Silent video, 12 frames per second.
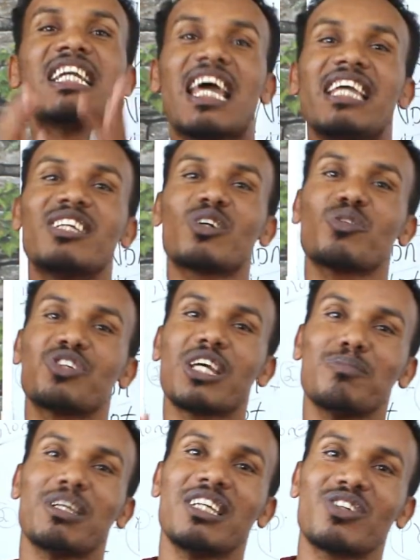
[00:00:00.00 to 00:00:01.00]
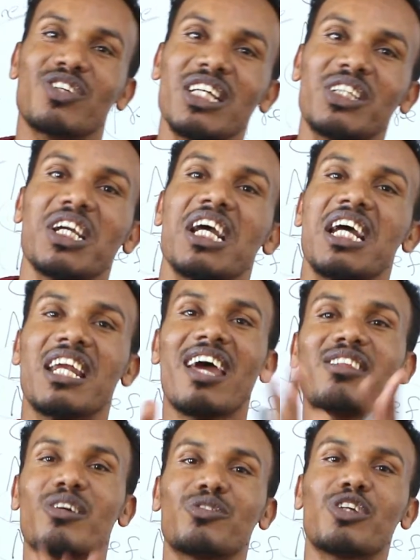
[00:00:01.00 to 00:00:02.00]
neither of them is rich
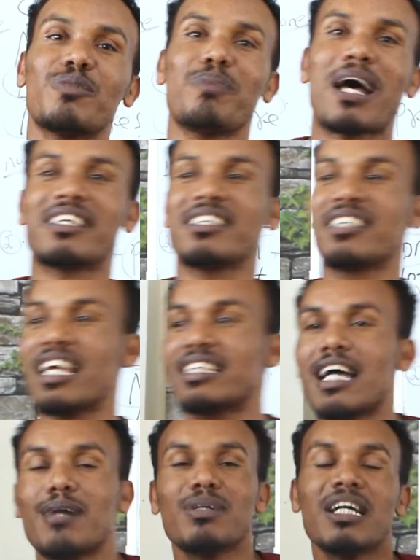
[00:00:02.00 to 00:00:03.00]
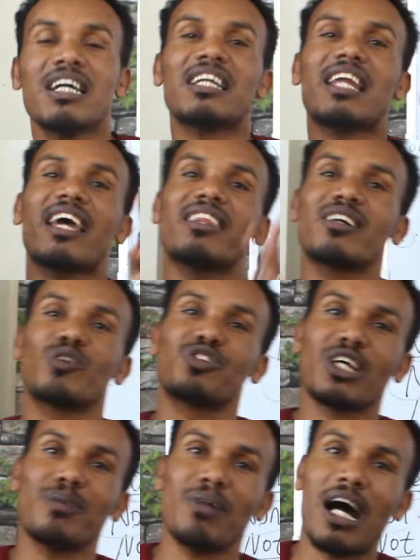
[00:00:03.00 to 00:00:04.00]
neither of them passes the exam neither of
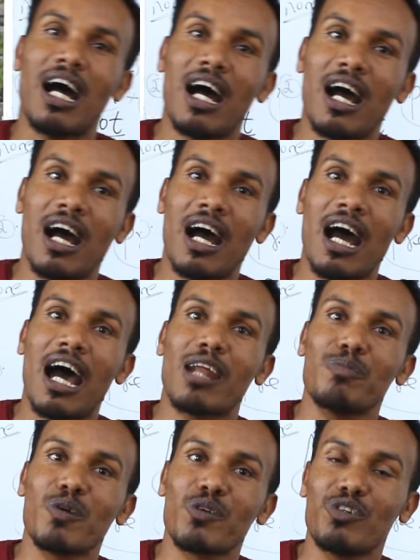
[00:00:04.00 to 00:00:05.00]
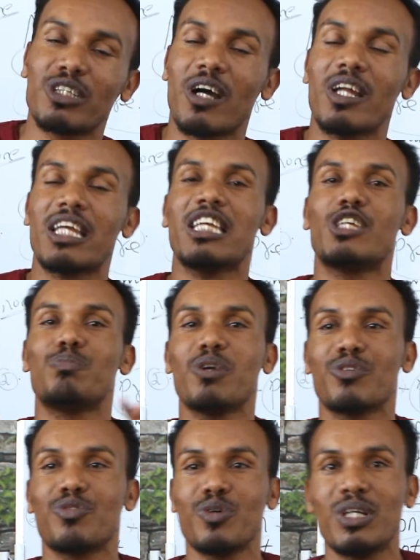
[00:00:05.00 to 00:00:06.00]
them are beautiful son is
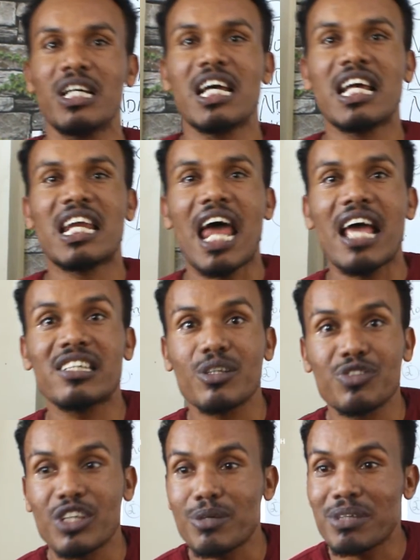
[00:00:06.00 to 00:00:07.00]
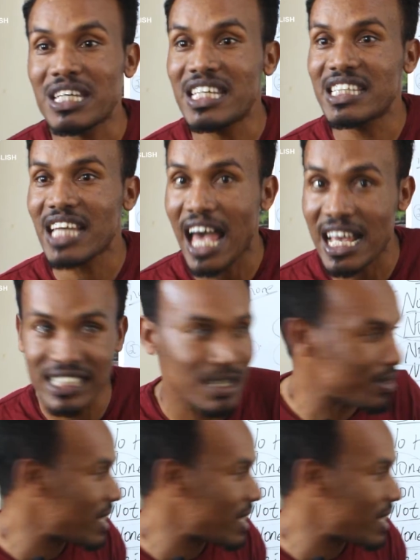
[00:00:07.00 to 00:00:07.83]
beautiful neither of them is handsome